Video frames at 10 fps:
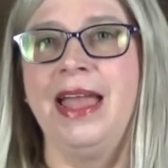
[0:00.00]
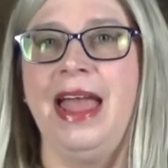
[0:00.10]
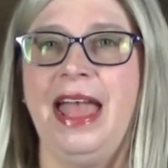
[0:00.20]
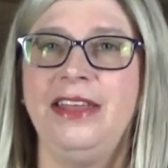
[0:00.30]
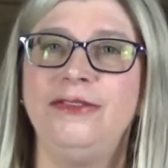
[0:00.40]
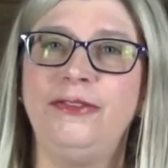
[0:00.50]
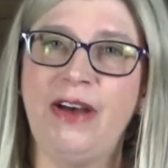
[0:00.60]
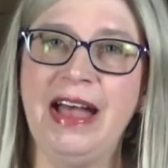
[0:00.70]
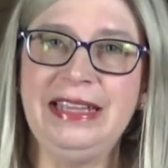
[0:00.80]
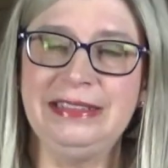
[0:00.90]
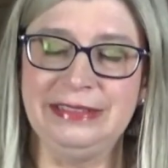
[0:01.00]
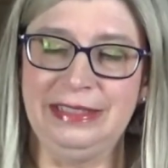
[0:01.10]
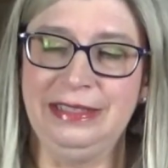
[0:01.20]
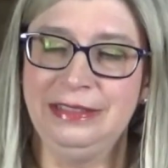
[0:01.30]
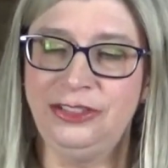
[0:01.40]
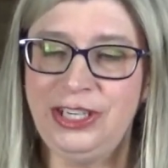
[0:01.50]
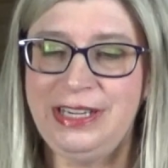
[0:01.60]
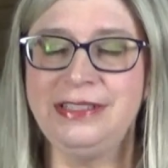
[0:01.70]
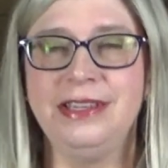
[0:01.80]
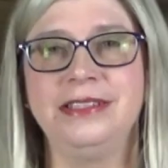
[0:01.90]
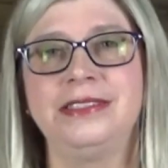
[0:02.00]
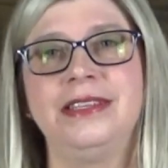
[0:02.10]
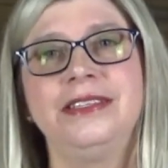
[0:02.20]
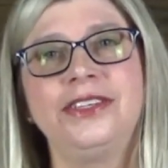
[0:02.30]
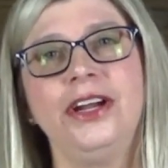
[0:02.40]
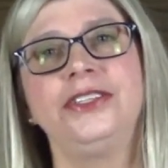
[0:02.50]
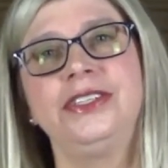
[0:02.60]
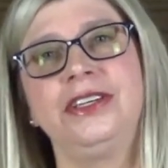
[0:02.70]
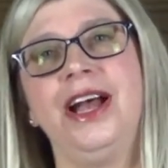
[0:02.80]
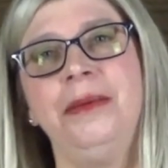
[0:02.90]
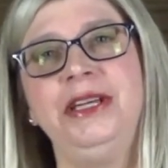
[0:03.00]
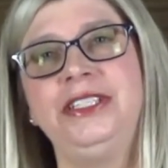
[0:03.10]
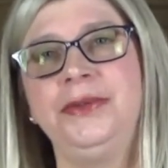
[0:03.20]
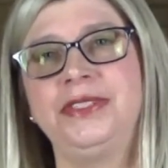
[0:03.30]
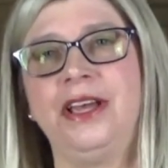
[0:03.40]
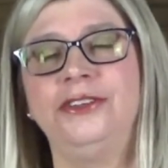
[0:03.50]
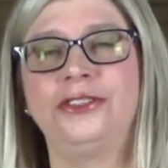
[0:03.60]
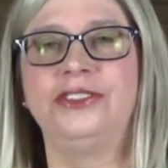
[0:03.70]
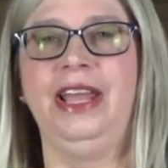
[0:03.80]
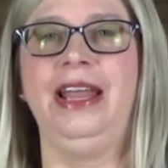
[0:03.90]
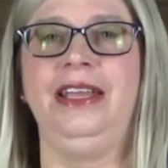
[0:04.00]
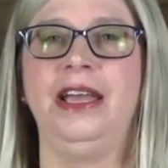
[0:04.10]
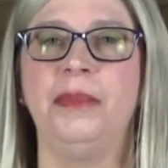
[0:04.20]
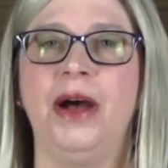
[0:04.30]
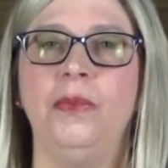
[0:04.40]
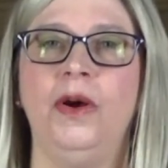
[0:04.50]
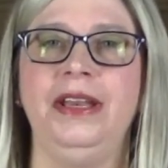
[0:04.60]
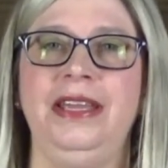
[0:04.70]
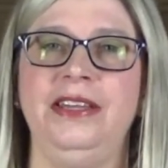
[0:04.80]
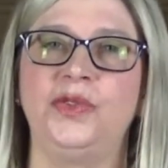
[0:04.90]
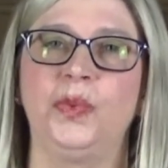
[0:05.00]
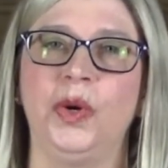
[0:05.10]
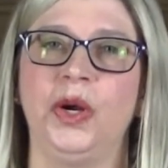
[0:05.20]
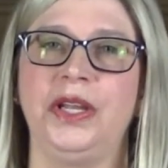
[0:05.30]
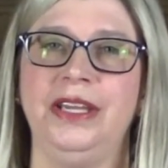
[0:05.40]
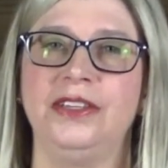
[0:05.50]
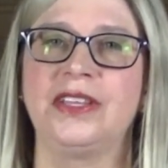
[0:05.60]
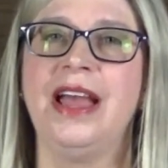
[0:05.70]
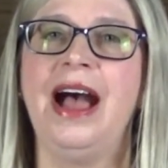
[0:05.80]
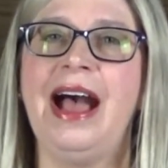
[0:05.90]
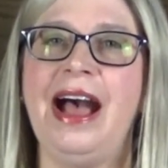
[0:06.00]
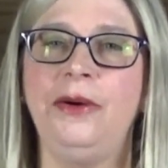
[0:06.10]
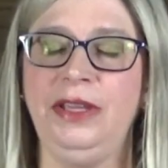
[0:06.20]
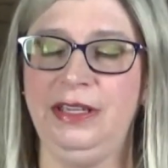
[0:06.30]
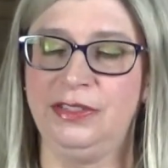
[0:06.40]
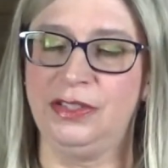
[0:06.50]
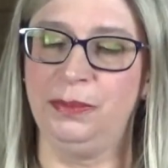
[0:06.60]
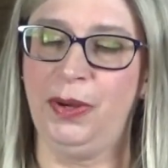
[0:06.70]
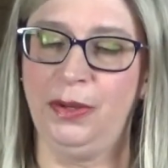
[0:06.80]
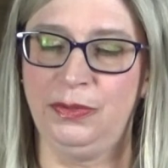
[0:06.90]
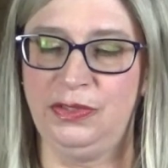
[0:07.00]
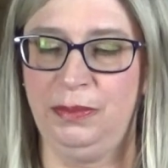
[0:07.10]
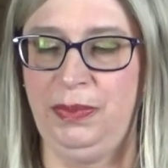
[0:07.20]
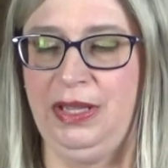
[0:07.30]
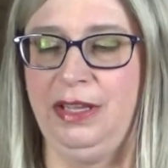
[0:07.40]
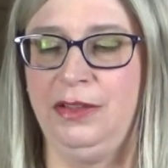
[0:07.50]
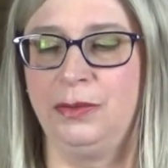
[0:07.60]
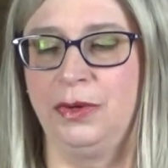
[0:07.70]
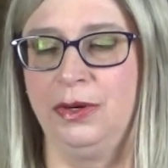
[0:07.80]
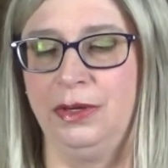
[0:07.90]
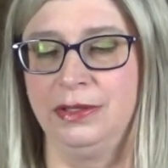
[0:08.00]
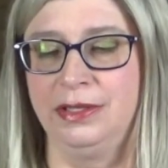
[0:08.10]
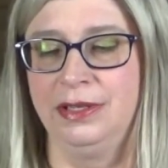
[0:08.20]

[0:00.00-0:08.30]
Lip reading: And finally, Jesus starts to come into his understanding about what his work is, how he is supposed to be in the world.